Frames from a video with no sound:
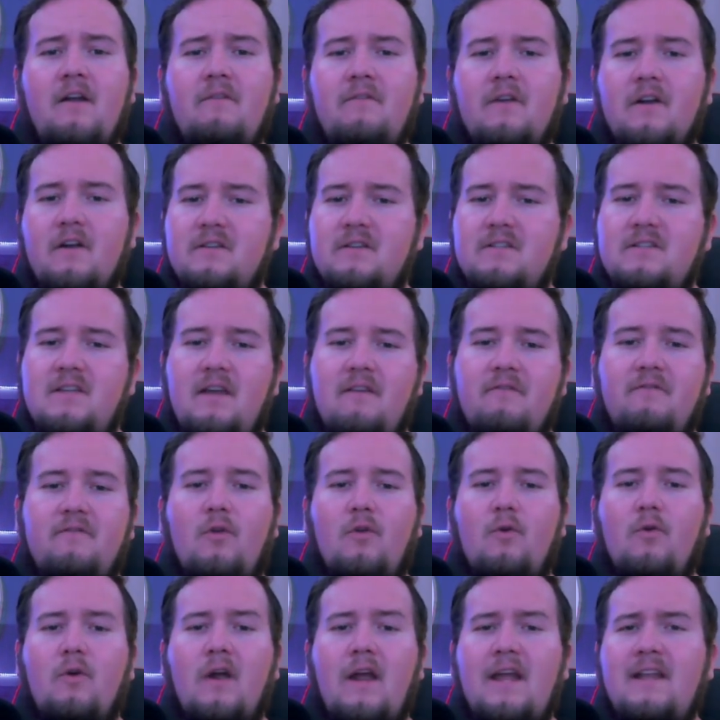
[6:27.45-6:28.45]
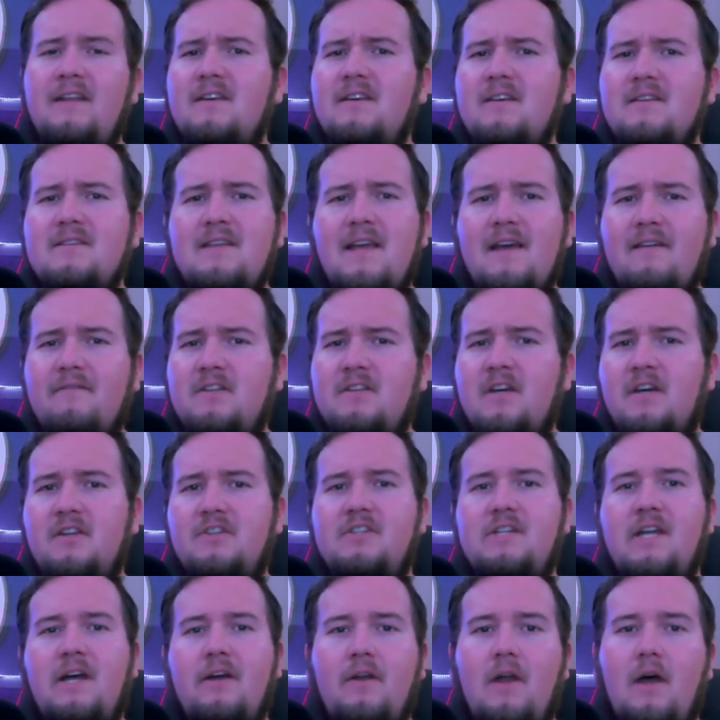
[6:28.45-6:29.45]
very safe floor and does have
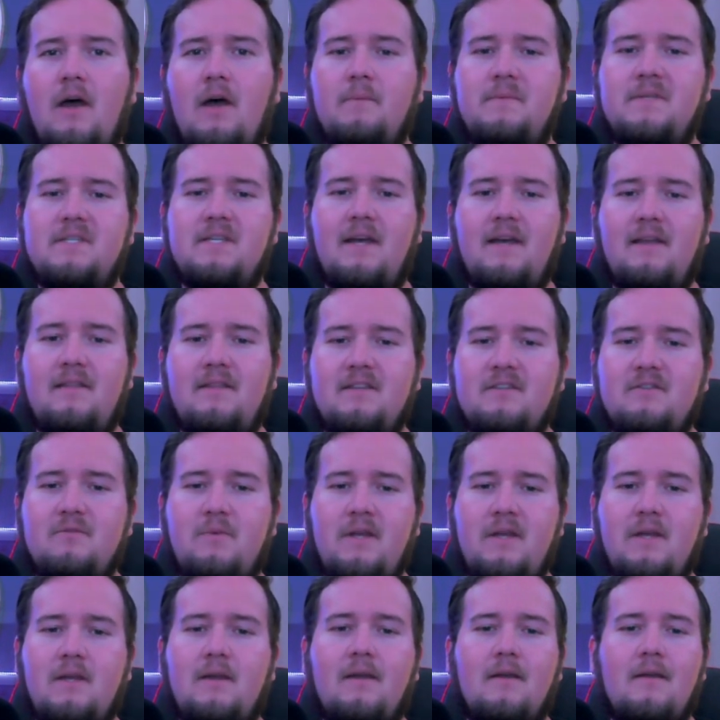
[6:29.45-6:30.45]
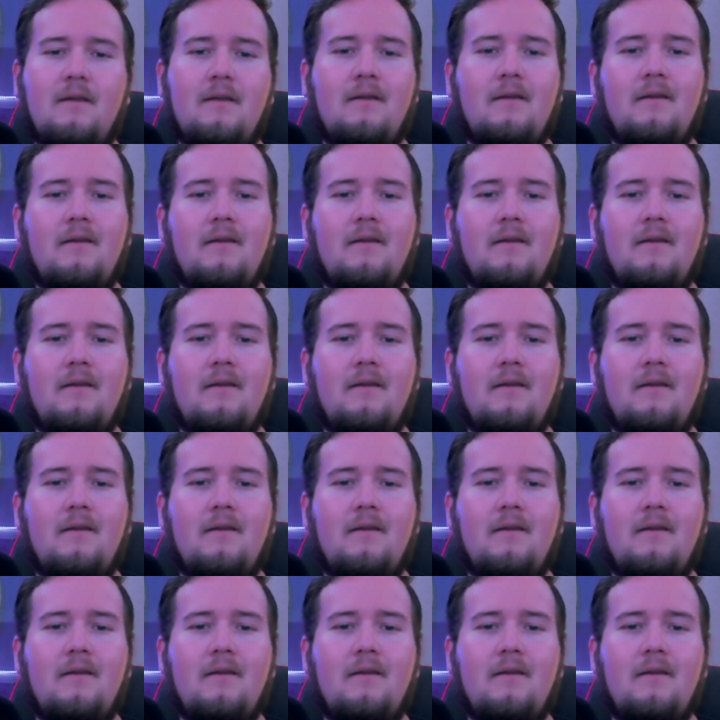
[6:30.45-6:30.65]
touchdown upside this week.